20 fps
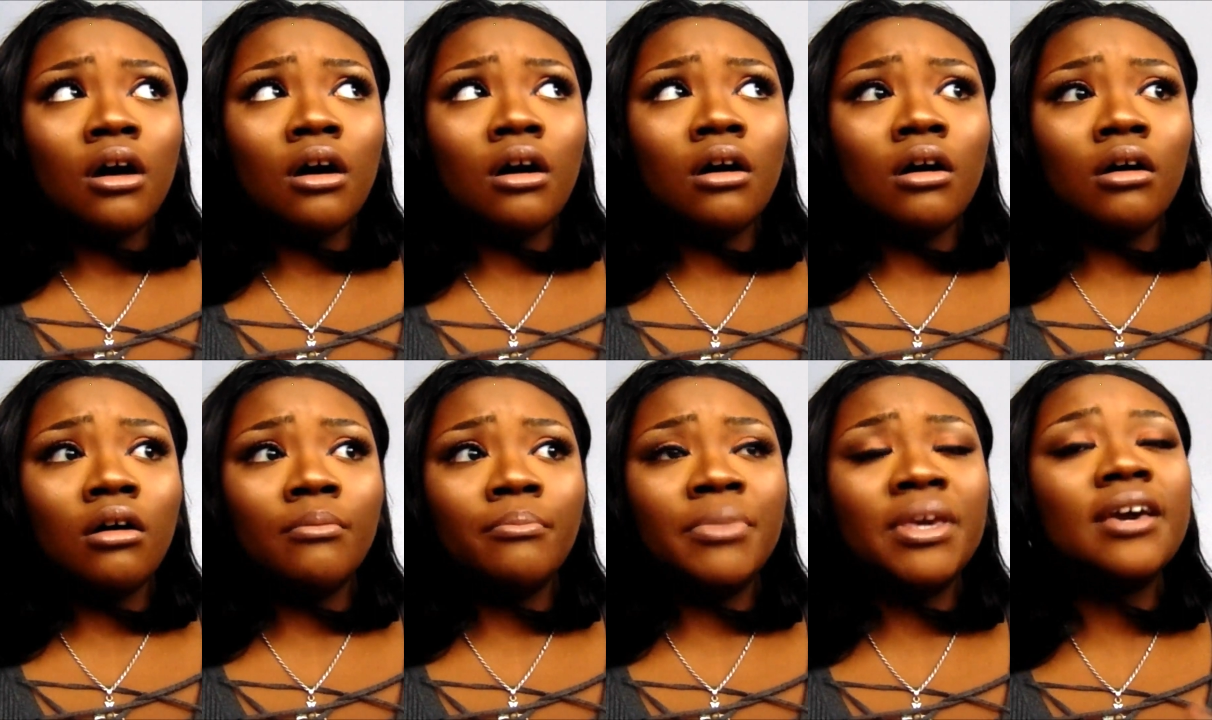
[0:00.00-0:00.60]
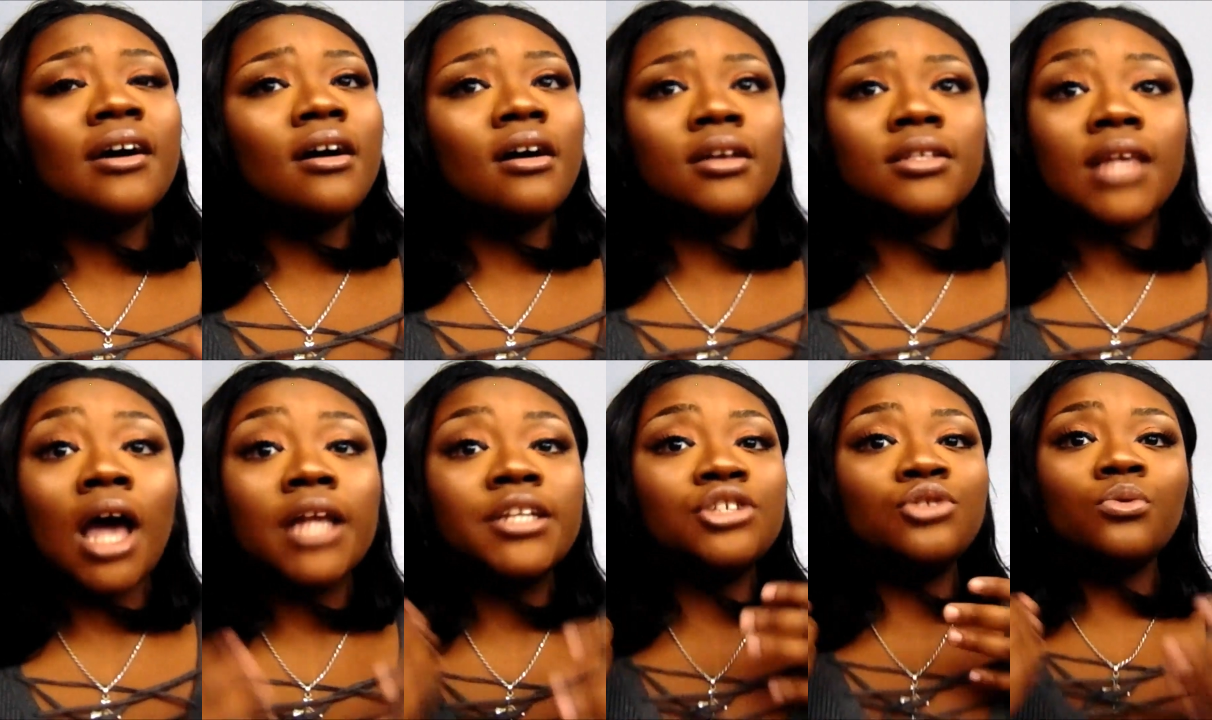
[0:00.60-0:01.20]
Um,
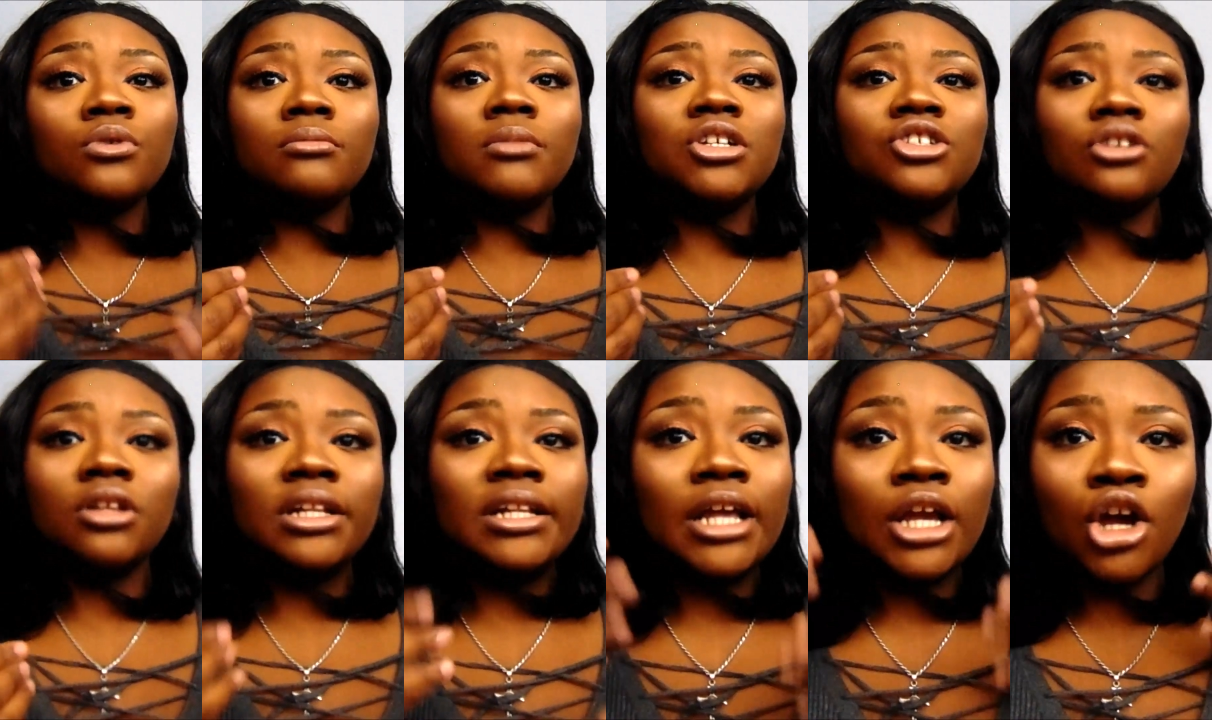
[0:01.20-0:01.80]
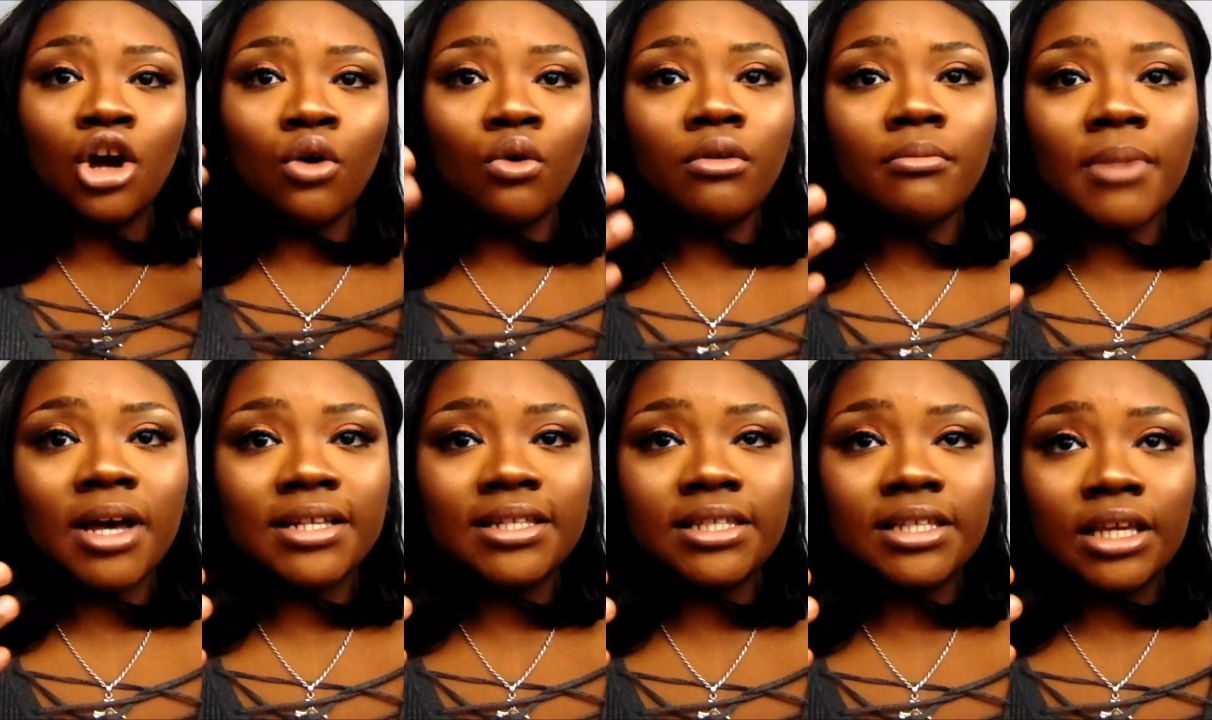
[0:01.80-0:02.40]
because I just want to make sure that they go
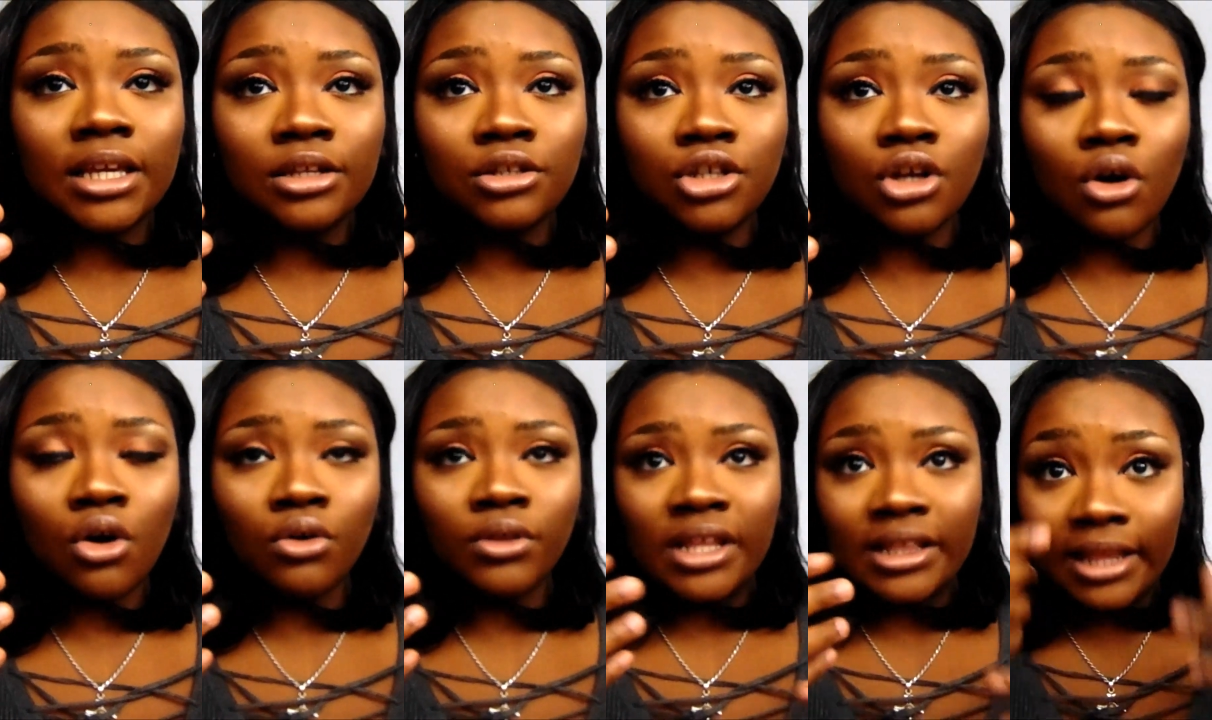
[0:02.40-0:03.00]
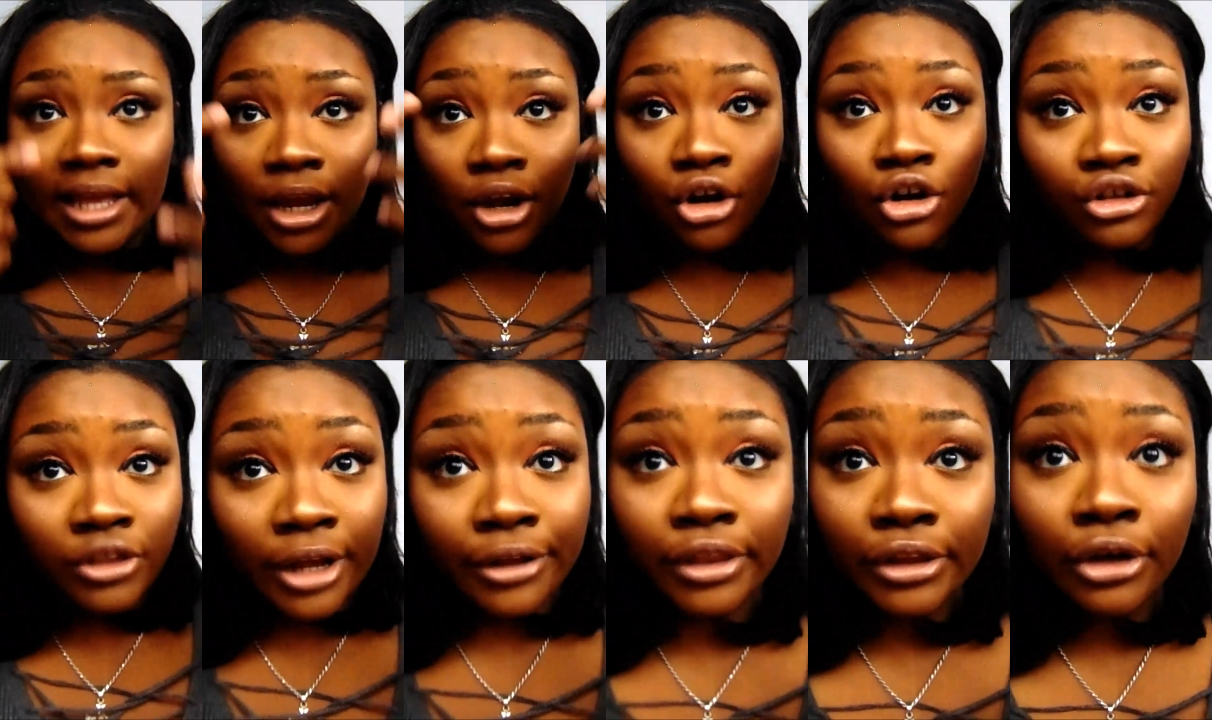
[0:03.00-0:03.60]
with my skin tone, that, they,
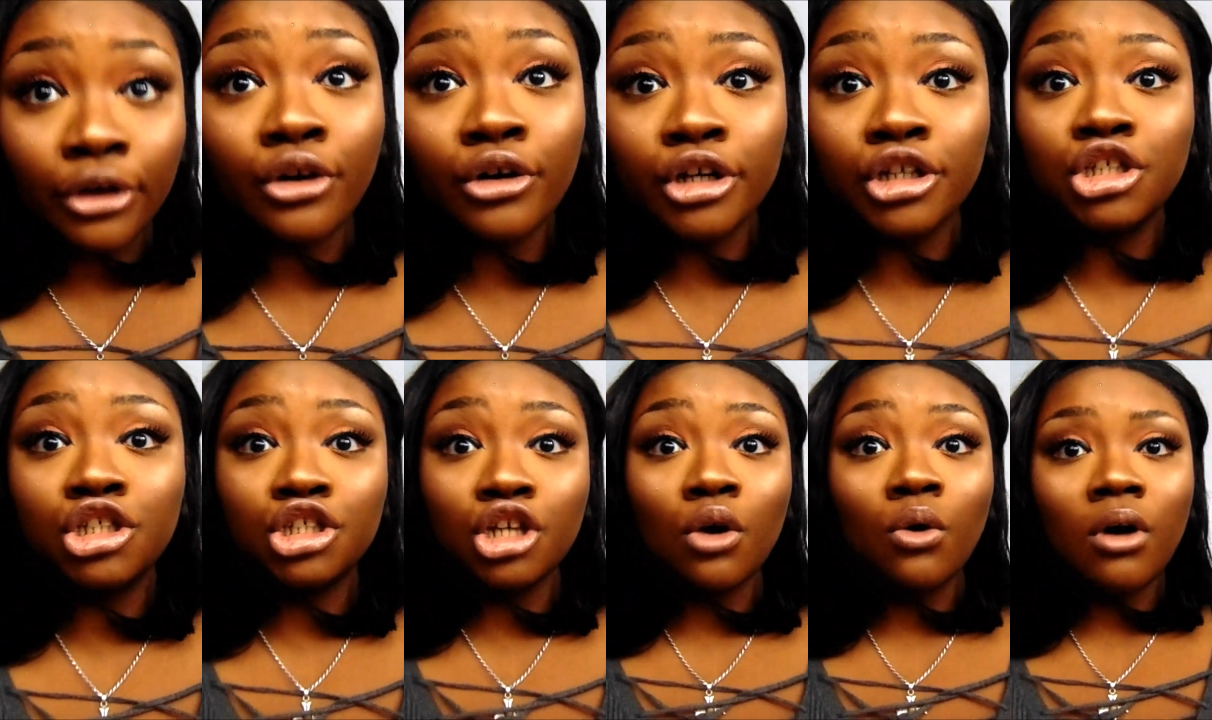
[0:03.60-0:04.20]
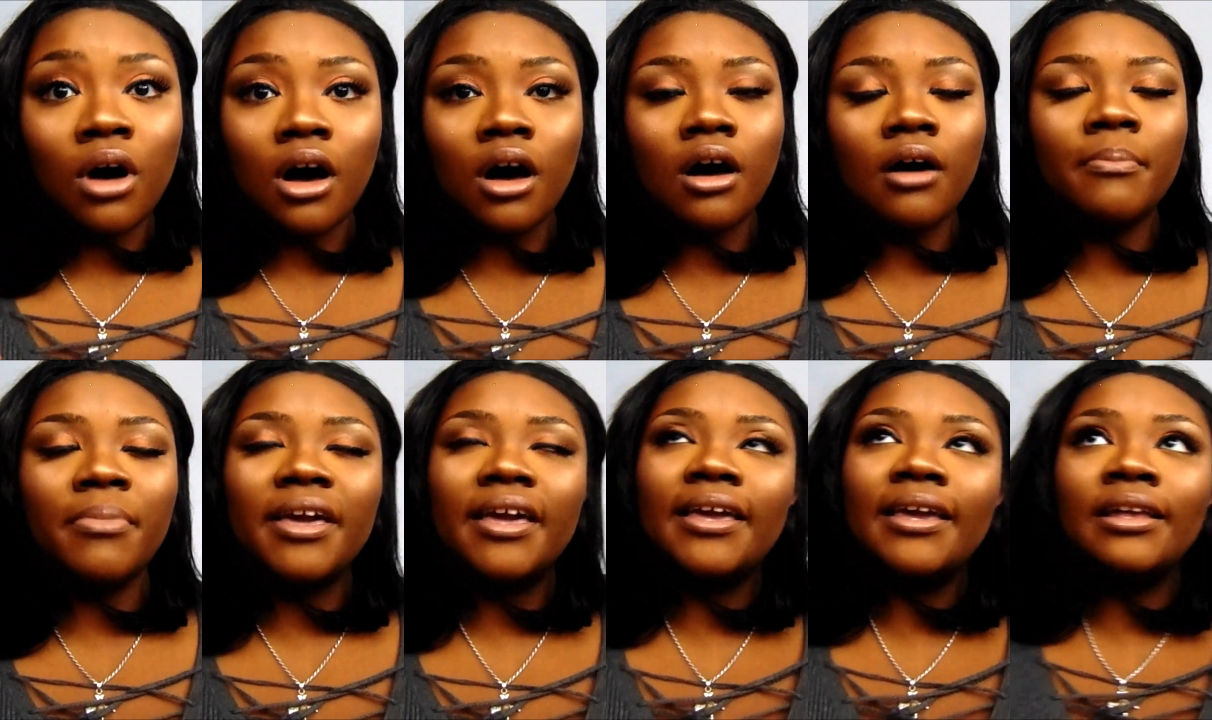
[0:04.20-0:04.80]
that they're going to show up.